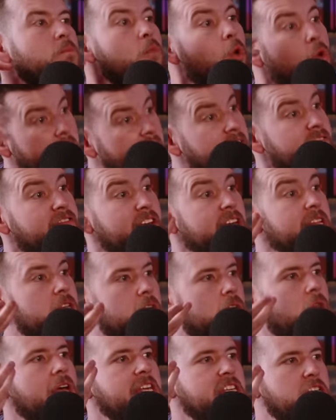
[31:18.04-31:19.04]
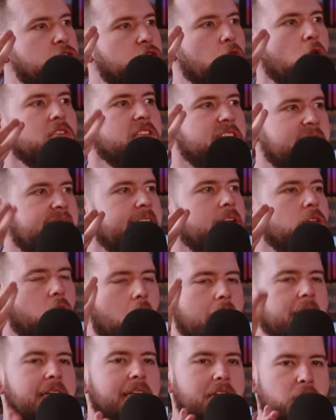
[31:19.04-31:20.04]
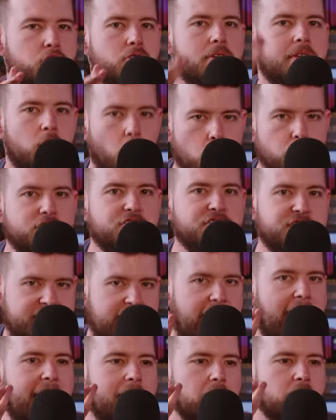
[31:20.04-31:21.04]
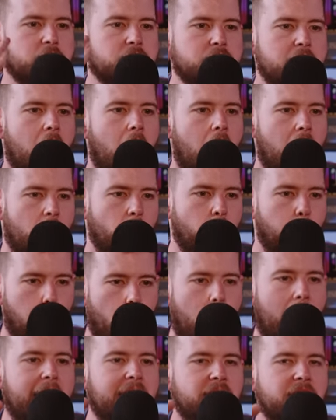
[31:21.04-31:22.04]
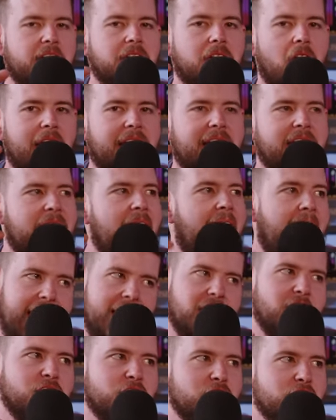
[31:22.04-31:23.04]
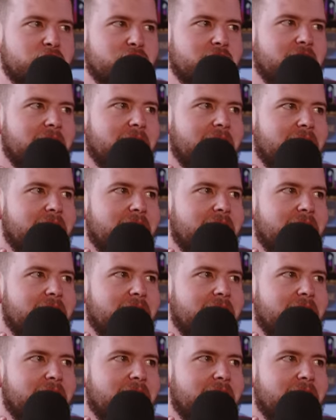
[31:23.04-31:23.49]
the more giant... More convenient. Like, you yeah, don't yeah. need... Like, literally, those stacks are wired in like an air conditioner.